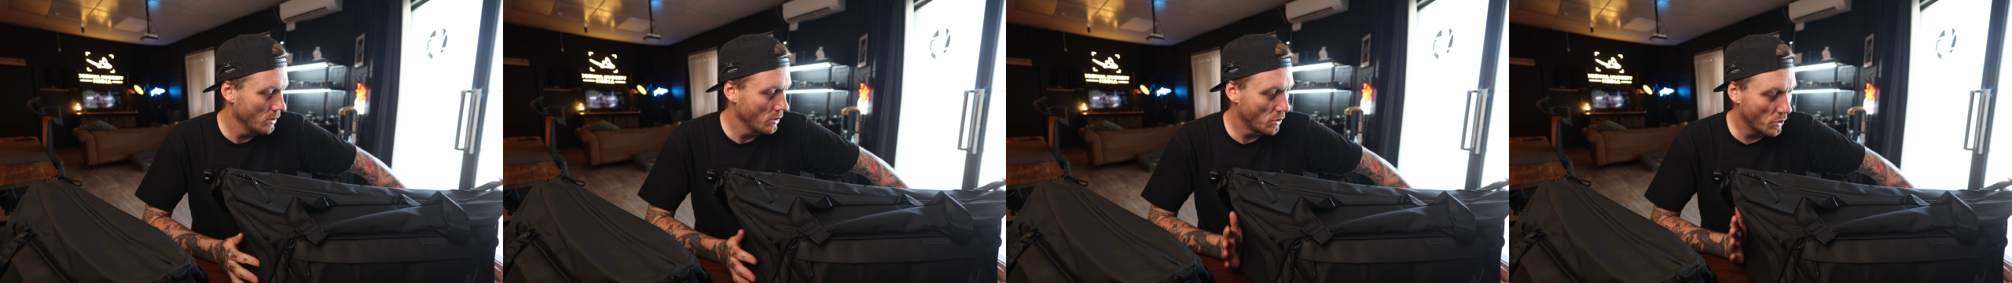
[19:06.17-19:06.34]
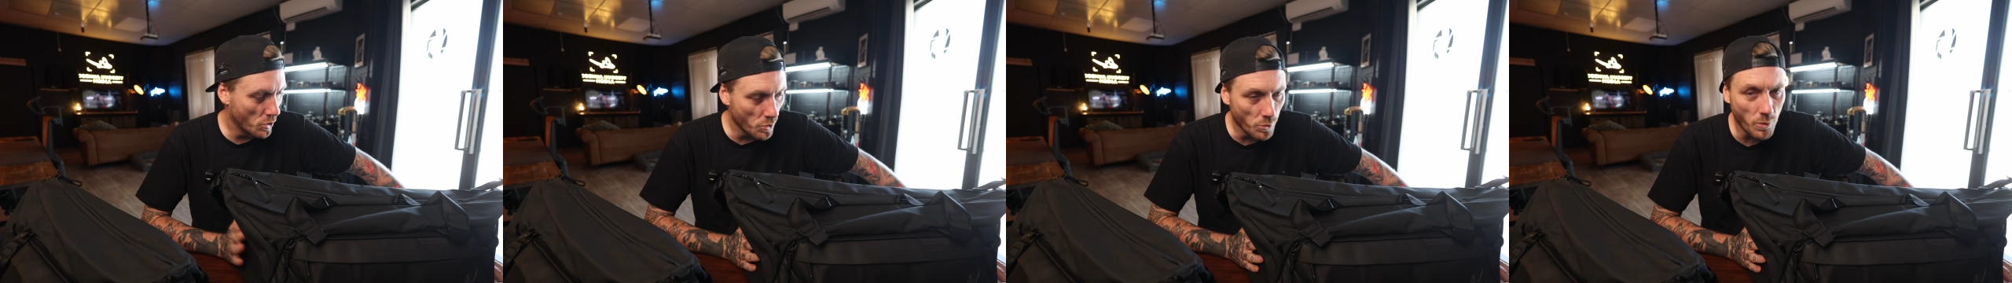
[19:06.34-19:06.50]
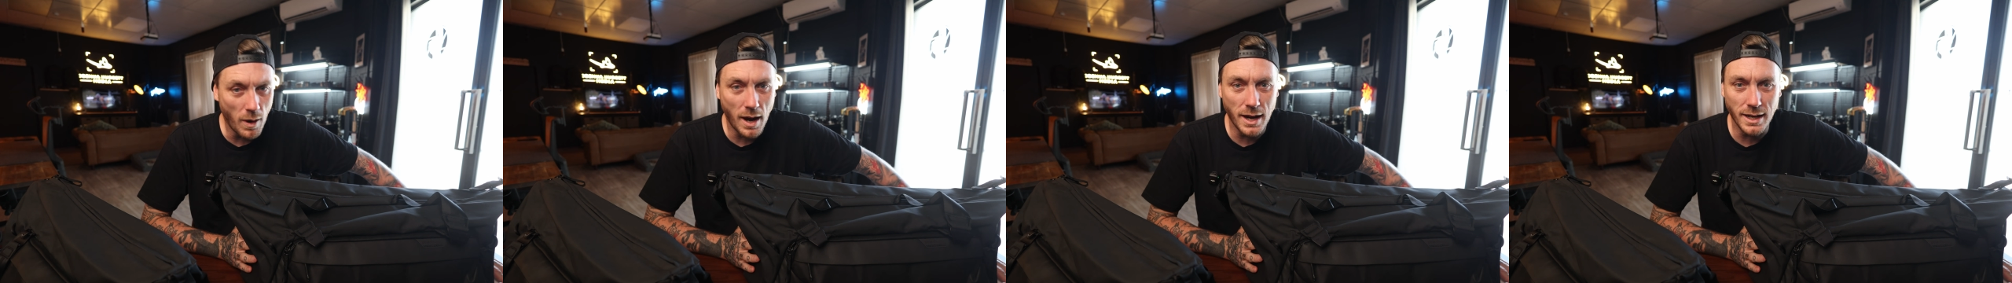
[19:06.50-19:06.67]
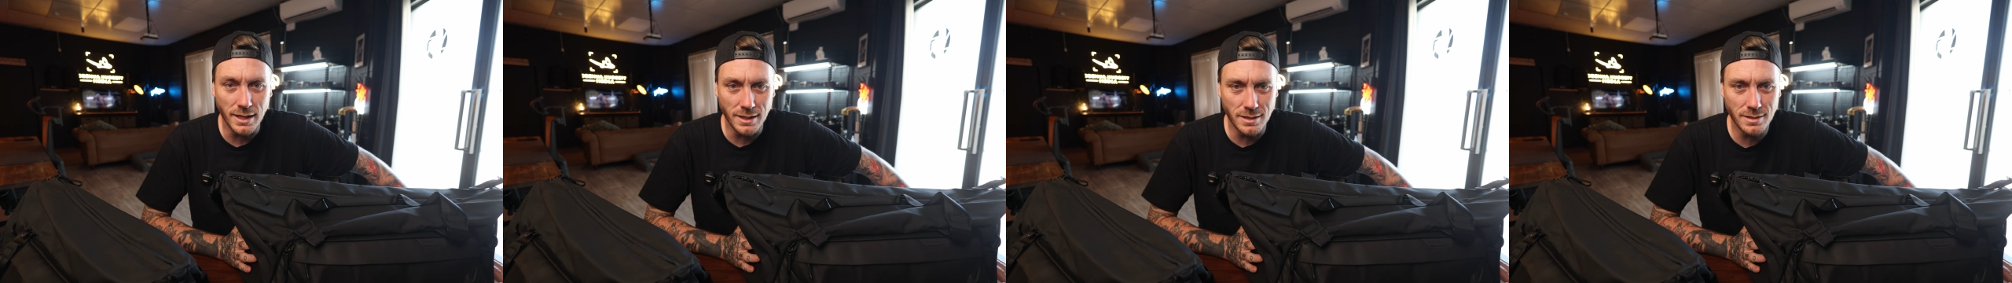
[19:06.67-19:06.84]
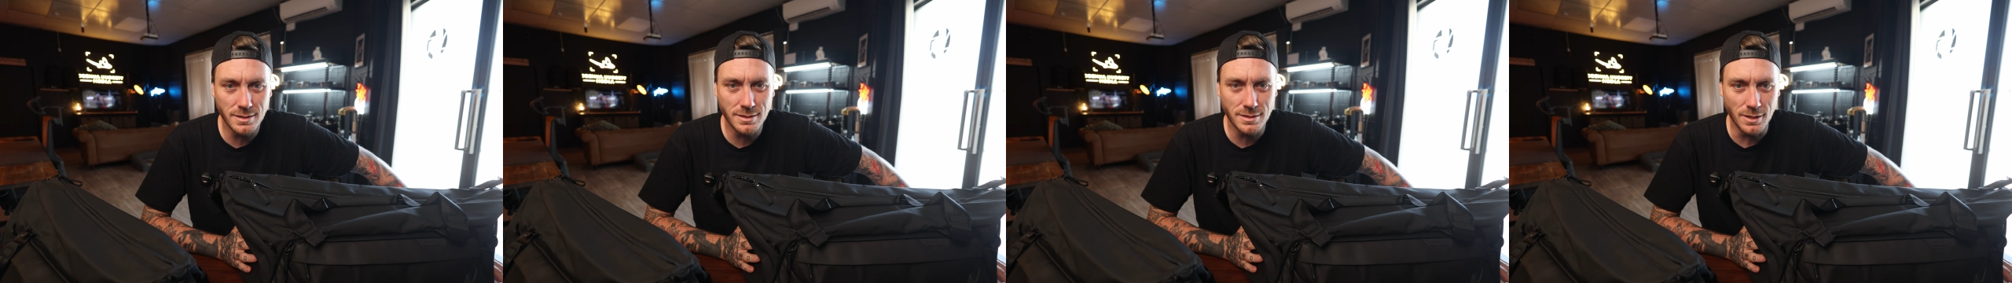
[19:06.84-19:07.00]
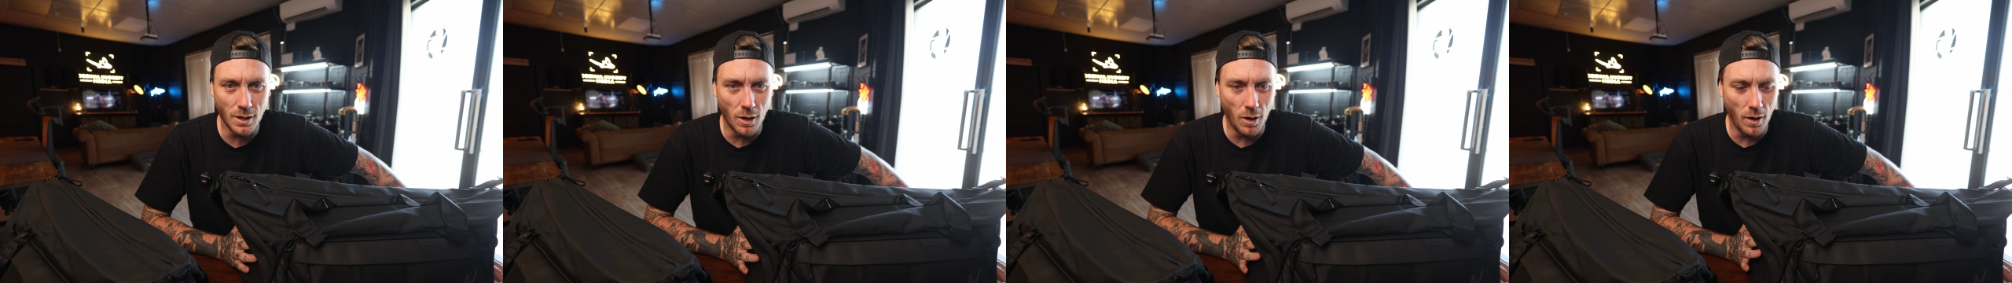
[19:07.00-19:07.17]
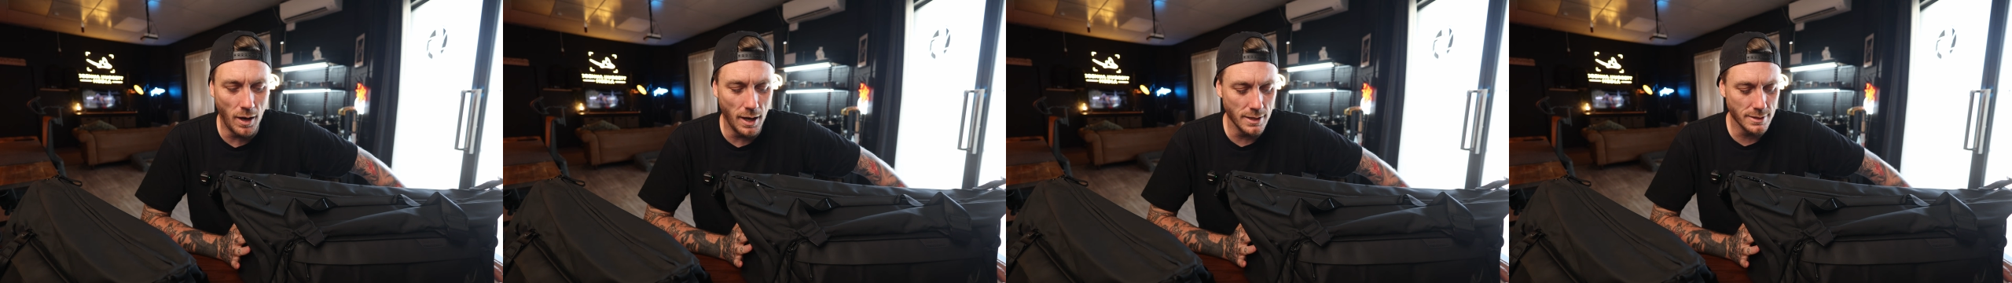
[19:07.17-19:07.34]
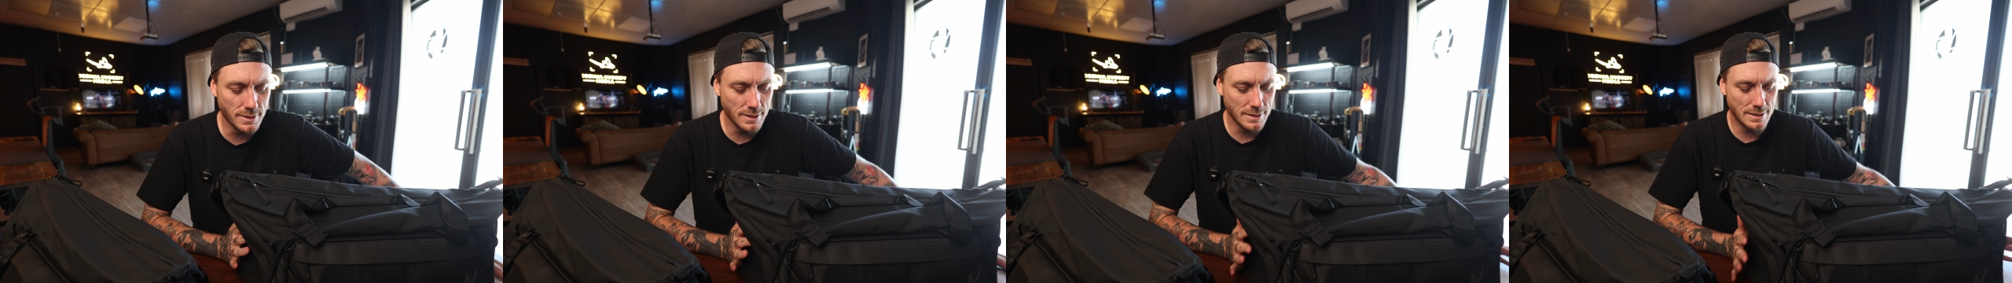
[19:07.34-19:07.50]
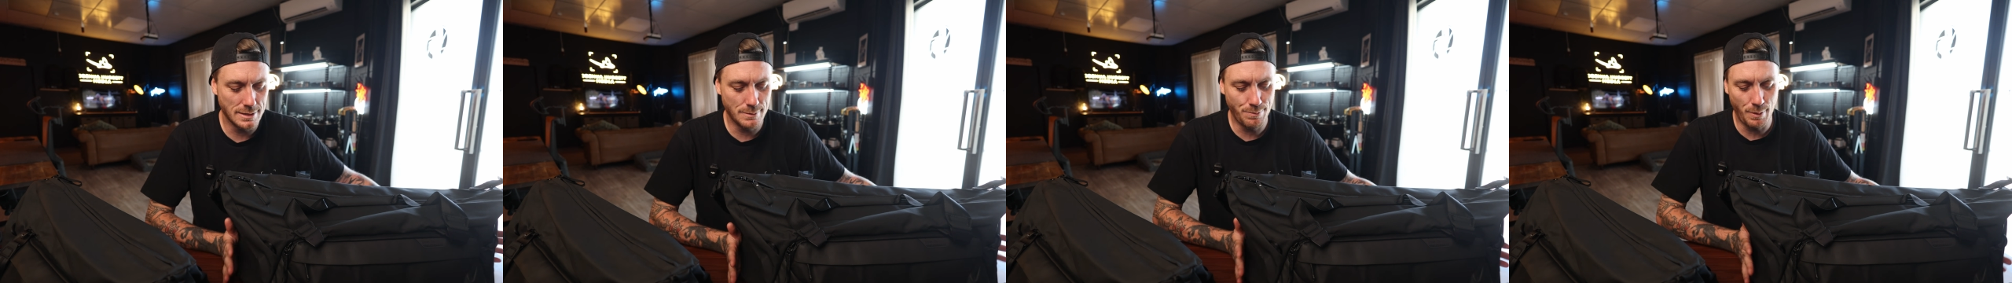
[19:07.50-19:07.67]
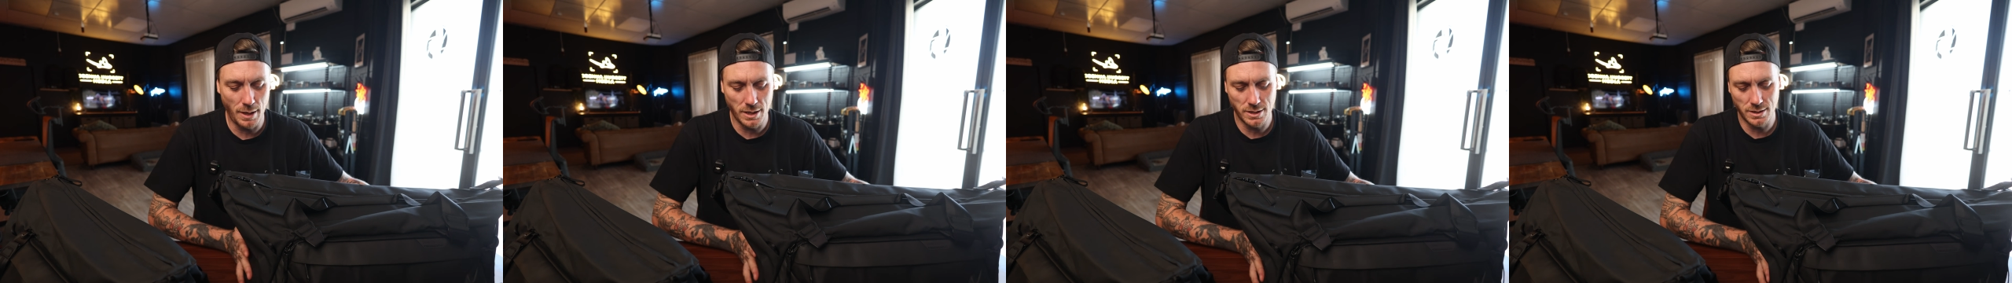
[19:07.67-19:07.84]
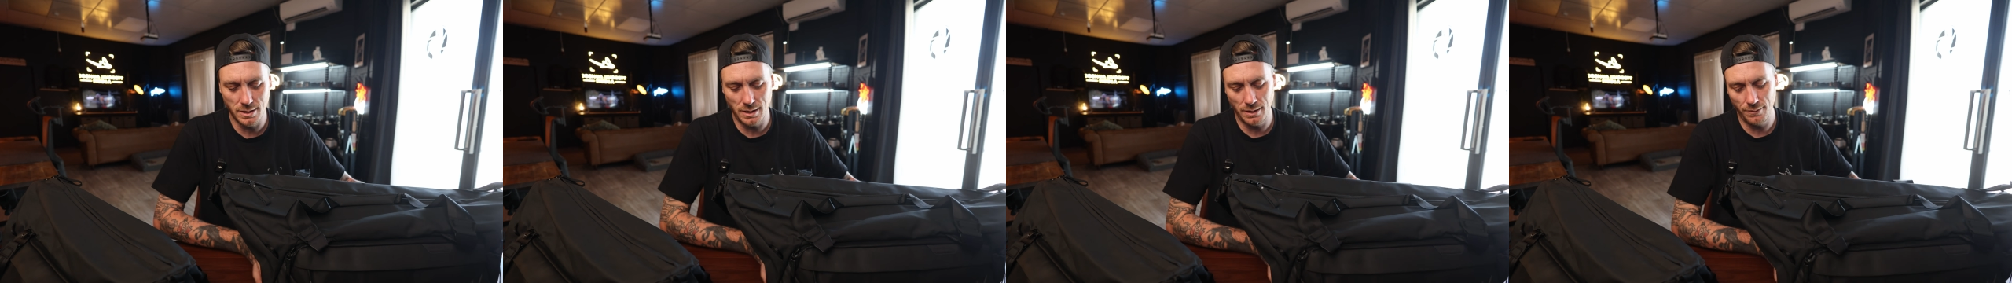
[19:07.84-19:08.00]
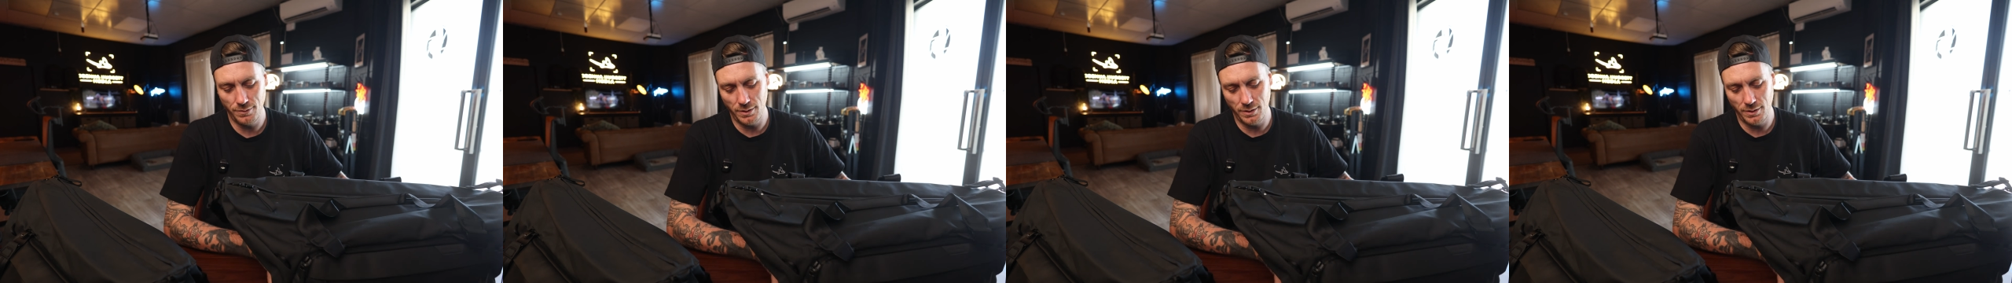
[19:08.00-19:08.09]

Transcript: Great size, especially